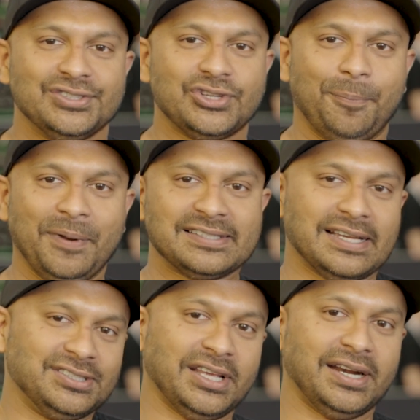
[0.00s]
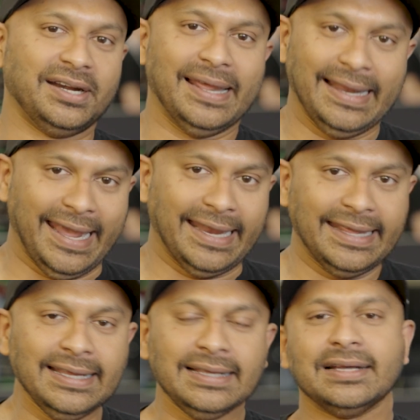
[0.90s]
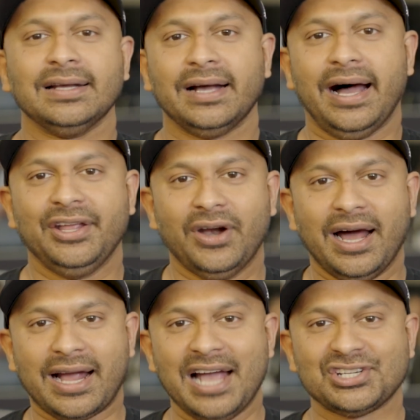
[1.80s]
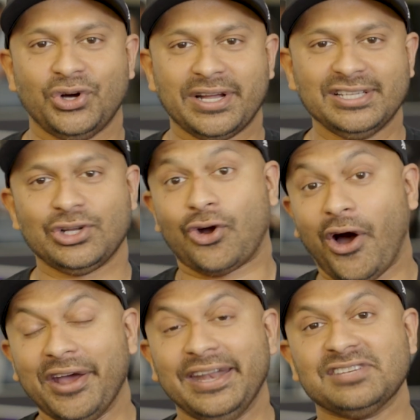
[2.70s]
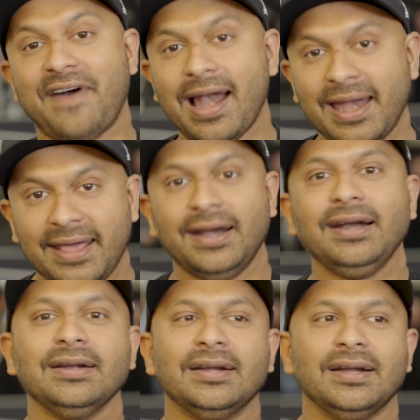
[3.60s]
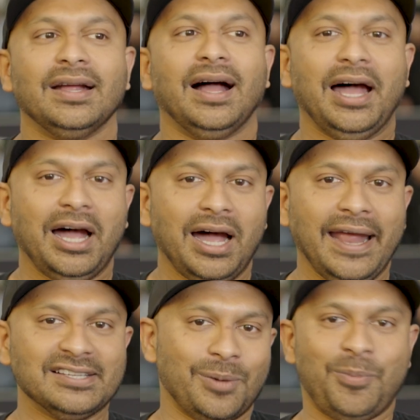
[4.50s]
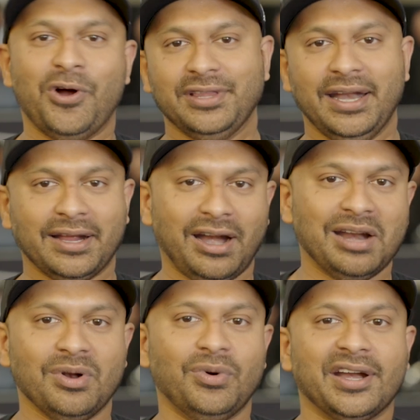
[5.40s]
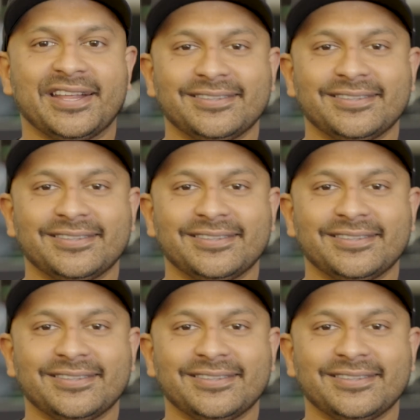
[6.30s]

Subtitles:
So please consider delegating your Akash tokens to Coinage Validator. And support their incredible work.